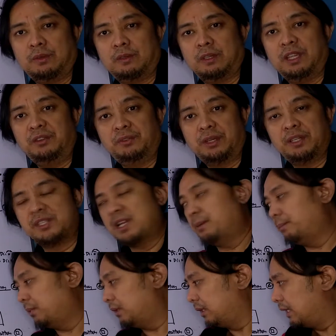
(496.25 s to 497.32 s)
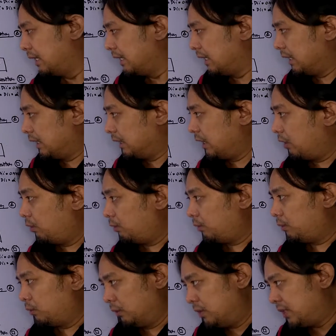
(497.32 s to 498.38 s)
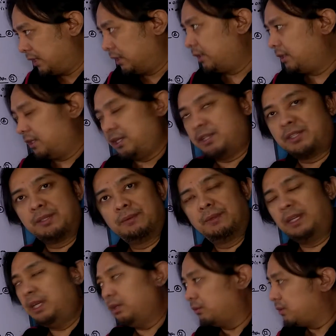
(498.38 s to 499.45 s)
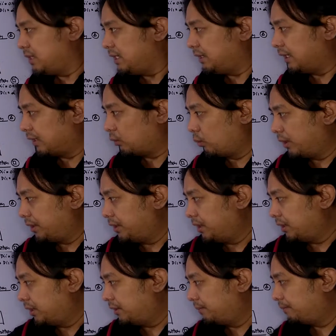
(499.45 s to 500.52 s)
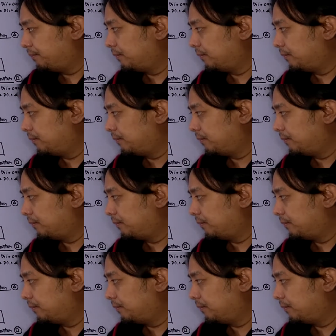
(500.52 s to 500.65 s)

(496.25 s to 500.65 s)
Okay, for example. Now, consider this. Okay, on C.1 here.